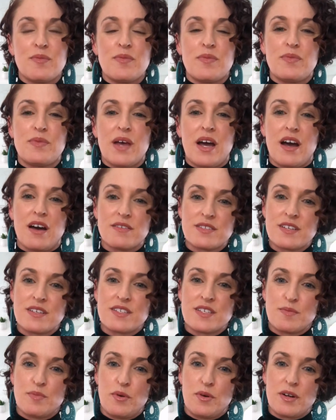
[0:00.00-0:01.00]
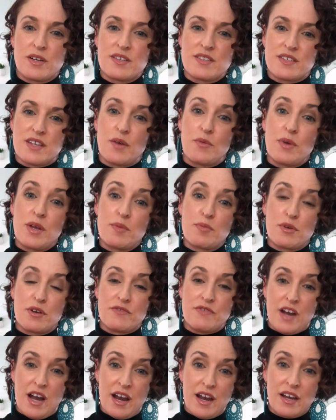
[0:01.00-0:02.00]
The housing supports that we
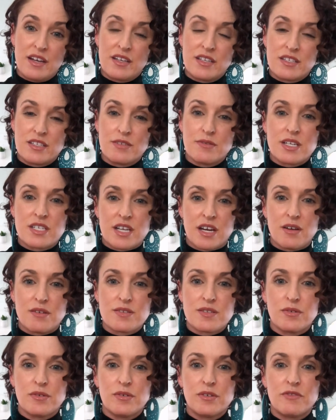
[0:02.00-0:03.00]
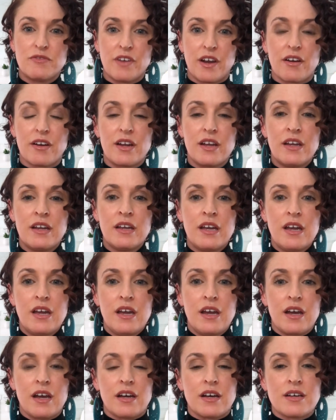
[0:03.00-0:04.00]
provide to each household vary.
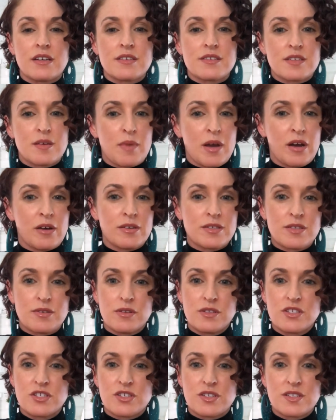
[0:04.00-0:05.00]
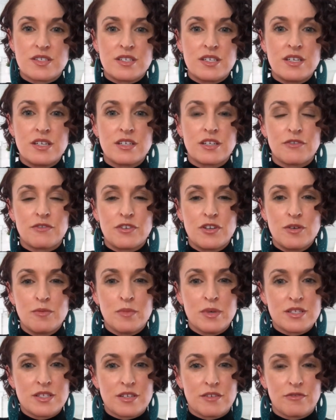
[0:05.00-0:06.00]
Some households just need a few
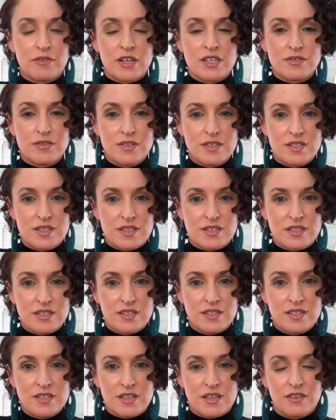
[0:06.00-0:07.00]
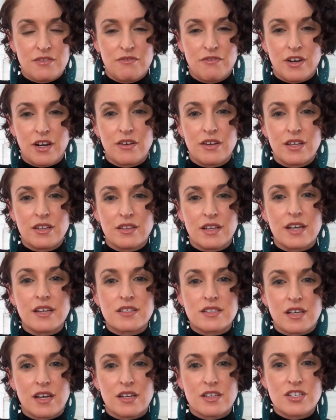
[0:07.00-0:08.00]
months of rental assistance and very
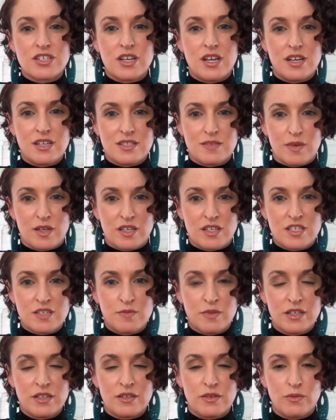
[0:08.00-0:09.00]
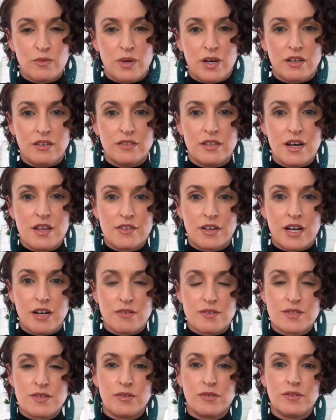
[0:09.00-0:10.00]
light touch case management, while other
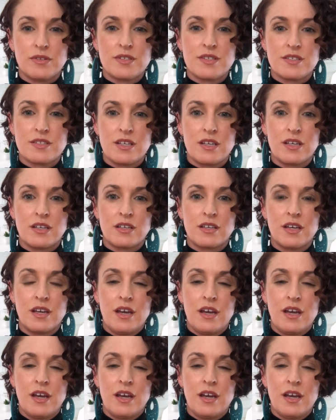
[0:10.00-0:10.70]
households need